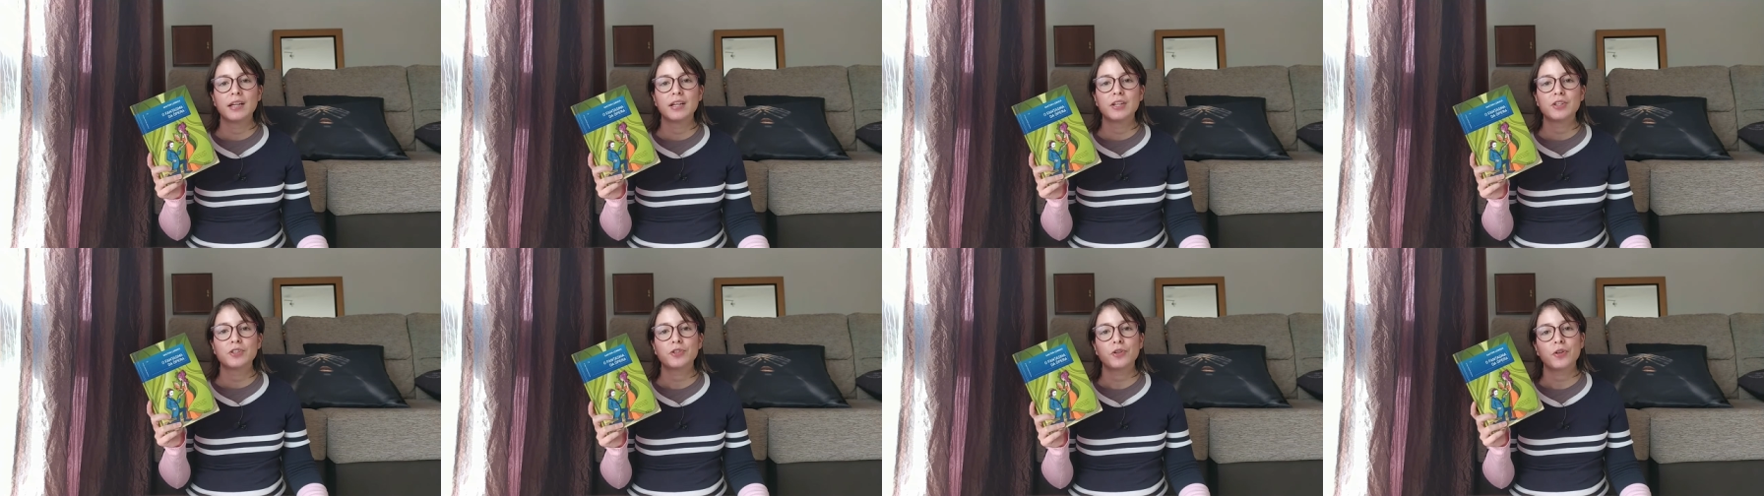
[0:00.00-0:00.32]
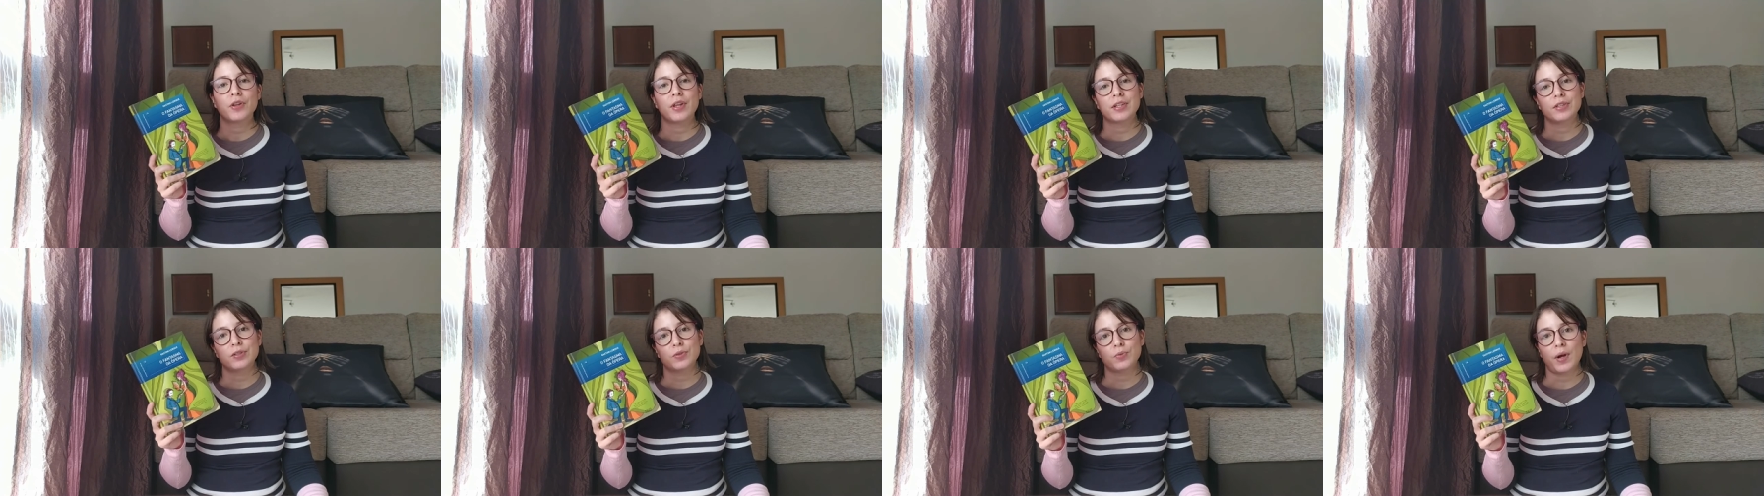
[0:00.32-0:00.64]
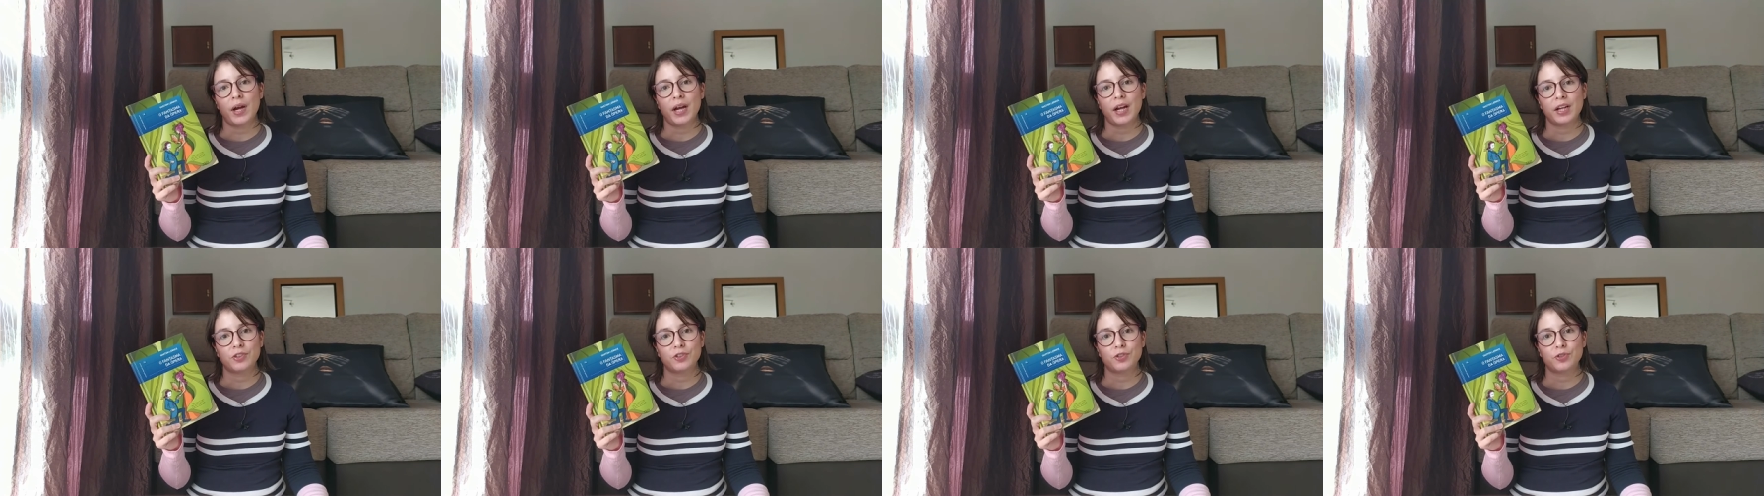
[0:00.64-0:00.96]
so that's
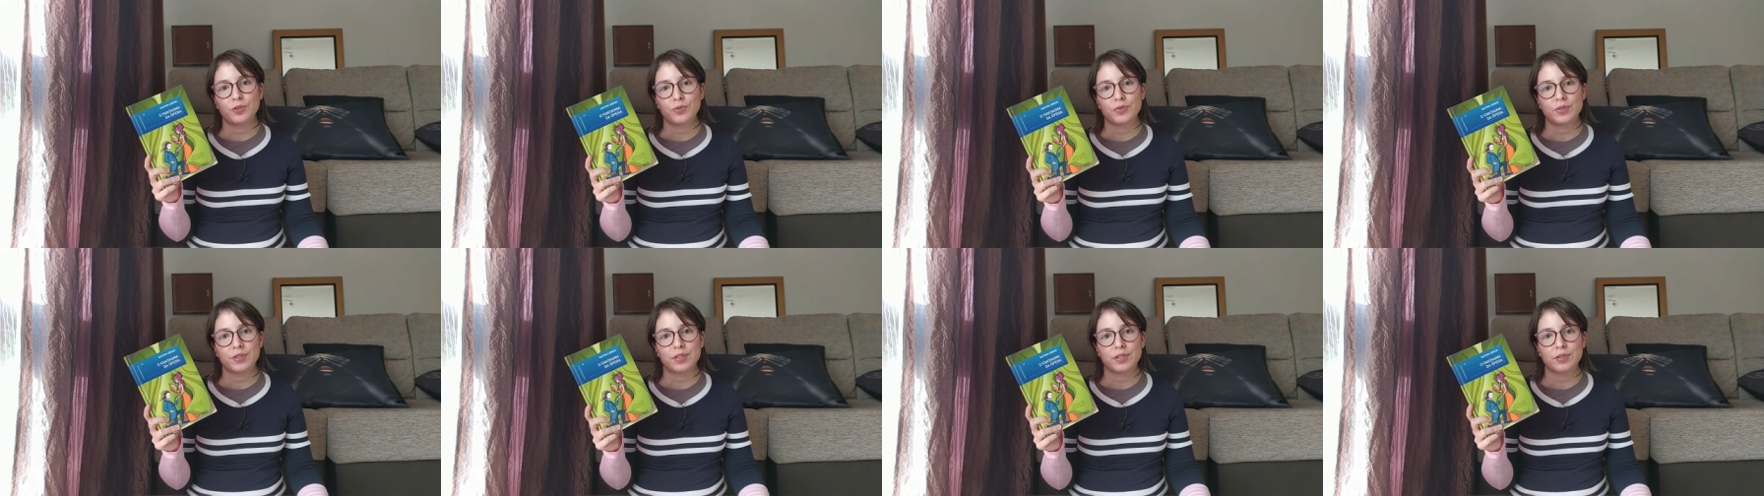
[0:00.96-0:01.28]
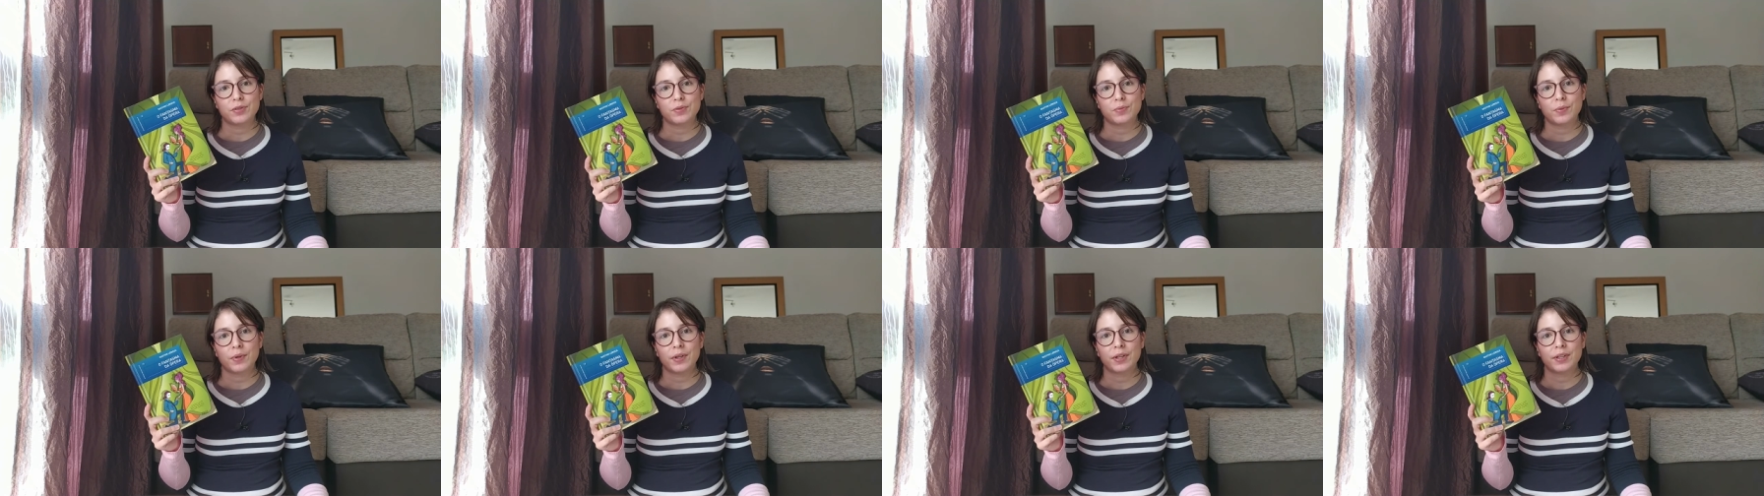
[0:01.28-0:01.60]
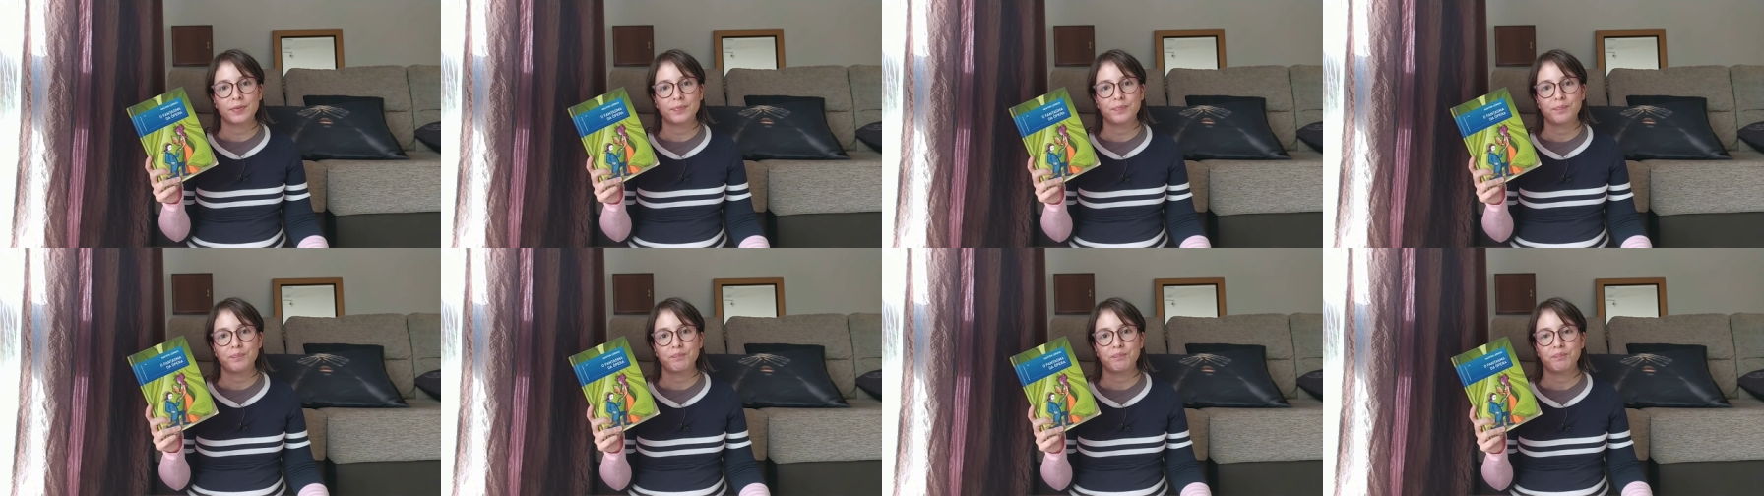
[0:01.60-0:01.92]
why I chose this one.